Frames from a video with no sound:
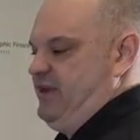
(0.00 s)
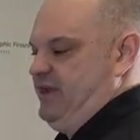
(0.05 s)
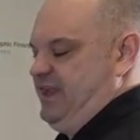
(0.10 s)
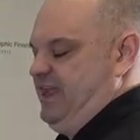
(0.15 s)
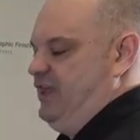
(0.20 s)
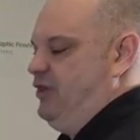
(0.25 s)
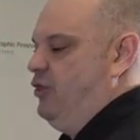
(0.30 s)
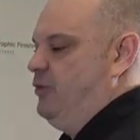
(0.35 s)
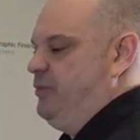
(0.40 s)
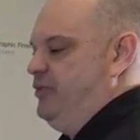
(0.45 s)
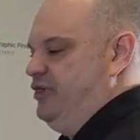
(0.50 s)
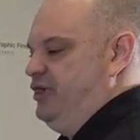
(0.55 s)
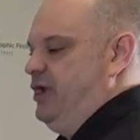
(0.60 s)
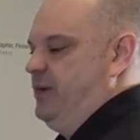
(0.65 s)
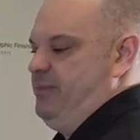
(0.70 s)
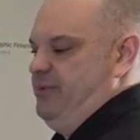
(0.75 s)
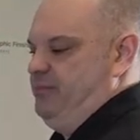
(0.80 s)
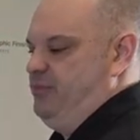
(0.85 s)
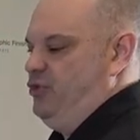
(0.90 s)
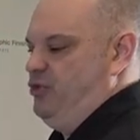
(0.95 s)
I can't open it
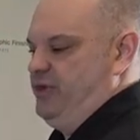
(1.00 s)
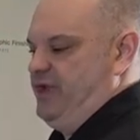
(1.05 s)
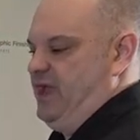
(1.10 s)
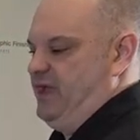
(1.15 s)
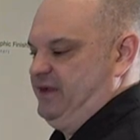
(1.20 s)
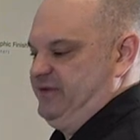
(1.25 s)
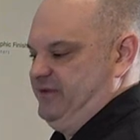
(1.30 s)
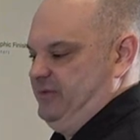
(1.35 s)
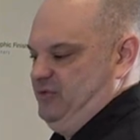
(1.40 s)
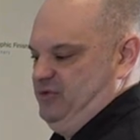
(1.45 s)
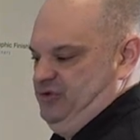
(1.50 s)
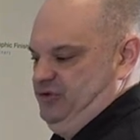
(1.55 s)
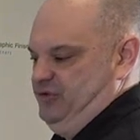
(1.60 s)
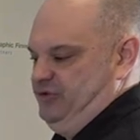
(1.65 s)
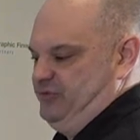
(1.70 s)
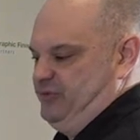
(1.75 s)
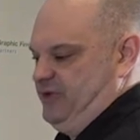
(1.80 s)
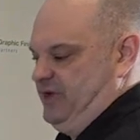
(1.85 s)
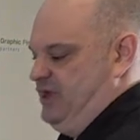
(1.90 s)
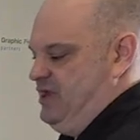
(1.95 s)
up and pull it out because I'm going to
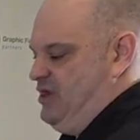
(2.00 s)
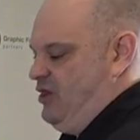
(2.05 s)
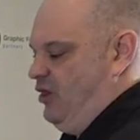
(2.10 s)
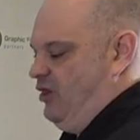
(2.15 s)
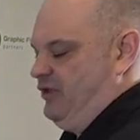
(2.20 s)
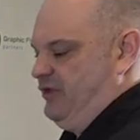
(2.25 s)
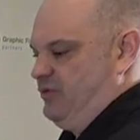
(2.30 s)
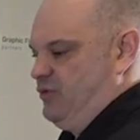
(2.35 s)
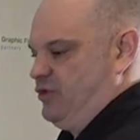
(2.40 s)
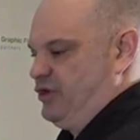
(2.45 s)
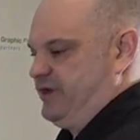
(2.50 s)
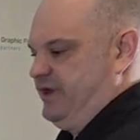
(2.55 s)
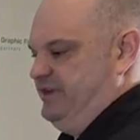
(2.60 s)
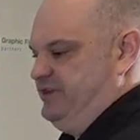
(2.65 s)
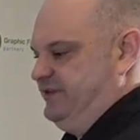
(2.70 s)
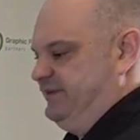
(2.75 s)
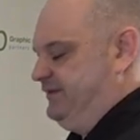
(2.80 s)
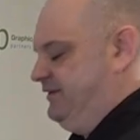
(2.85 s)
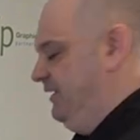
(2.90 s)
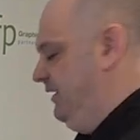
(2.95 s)
lose what I, all the work I
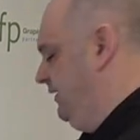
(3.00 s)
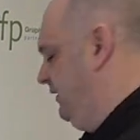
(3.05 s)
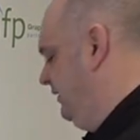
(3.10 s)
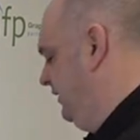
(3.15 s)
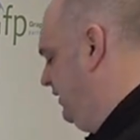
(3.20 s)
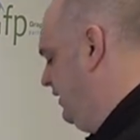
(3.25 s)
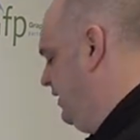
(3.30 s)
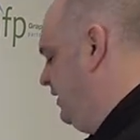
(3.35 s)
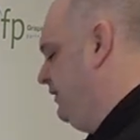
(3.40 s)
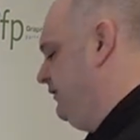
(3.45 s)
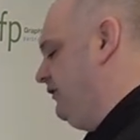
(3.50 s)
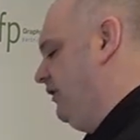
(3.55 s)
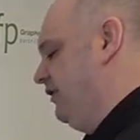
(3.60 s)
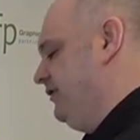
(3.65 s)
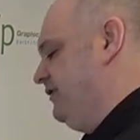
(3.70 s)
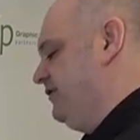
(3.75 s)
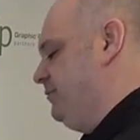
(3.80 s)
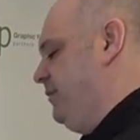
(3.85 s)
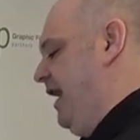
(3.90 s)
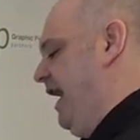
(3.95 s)
just did. So I'll
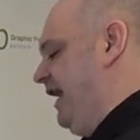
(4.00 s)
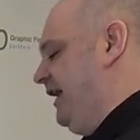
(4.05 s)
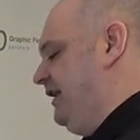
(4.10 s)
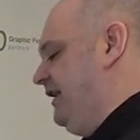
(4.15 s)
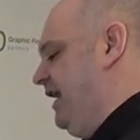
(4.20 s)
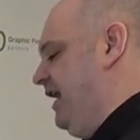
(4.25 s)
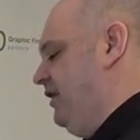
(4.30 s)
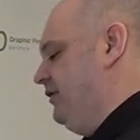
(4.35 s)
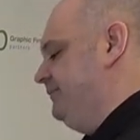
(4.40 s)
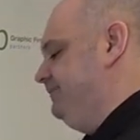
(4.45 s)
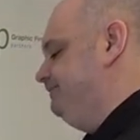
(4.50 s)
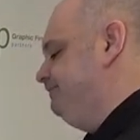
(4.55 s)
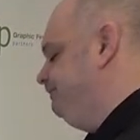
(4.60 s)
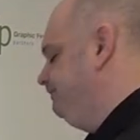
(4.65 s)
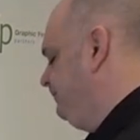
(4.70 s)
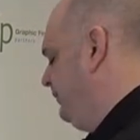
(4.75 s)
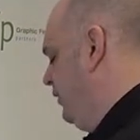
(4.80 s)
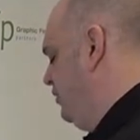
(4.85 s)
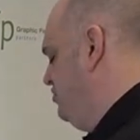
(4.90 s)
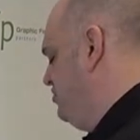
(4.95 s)
just back it out
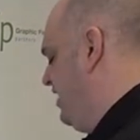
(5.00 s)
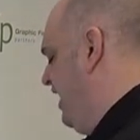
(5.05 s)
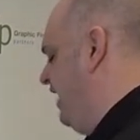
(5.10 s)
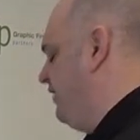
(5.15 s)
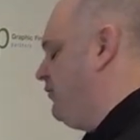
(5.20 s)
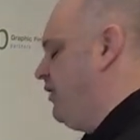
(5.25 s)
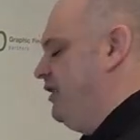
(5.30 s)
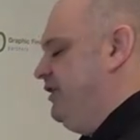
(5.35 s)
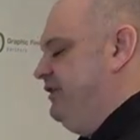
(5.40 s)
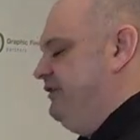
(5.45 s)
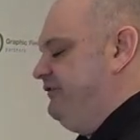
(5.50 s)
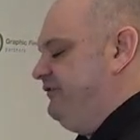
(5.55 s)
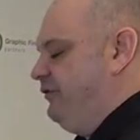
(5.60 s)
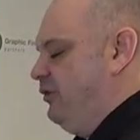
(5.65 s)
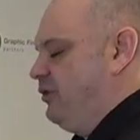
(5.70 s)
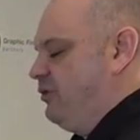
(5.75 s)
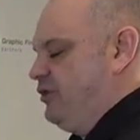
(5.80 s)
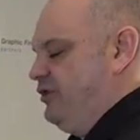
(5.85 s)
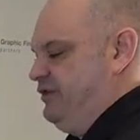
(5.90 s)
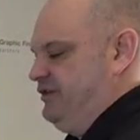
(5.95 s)
you can run it
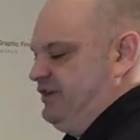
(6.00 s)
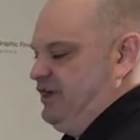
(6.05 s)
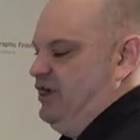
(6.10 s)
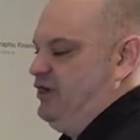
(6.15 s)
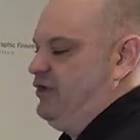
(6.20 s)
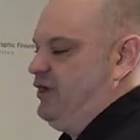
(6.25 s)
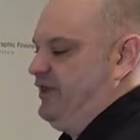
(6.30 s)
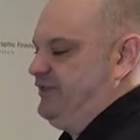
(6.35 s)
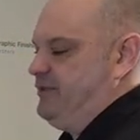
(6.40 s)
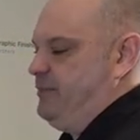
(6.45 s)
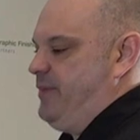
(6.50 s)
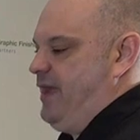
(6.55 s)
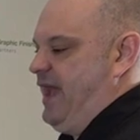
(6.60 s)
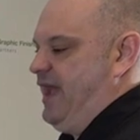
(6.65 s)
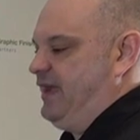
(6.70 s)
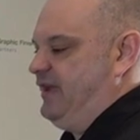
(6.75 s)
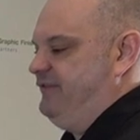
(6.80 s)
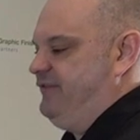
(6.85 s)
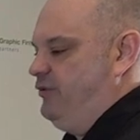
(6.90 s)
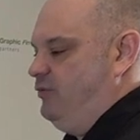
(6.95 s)
forward and go out the
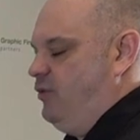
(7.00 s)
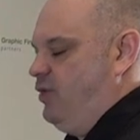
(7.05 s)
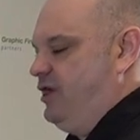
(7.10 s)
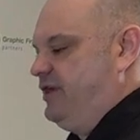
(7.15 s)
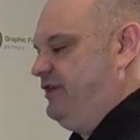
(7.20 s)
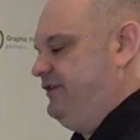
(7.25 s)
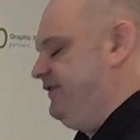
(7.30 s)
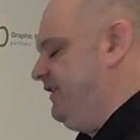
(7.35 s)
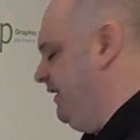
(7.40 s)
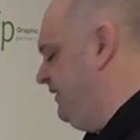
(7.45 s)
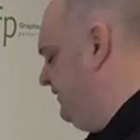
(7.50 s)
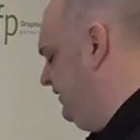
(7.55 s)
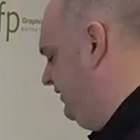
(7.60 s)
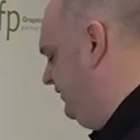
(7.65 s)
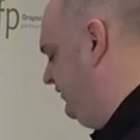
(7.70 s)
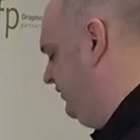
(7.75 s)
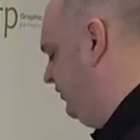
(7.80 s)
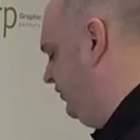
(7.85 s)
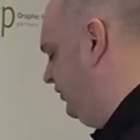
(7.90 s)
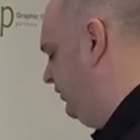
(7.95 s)
back if you want, if that's
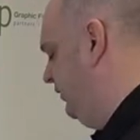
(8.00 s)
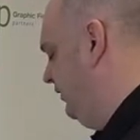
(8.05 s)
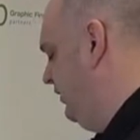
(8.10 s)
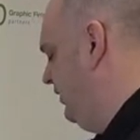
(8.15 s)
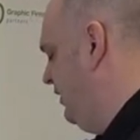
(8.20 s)
easier.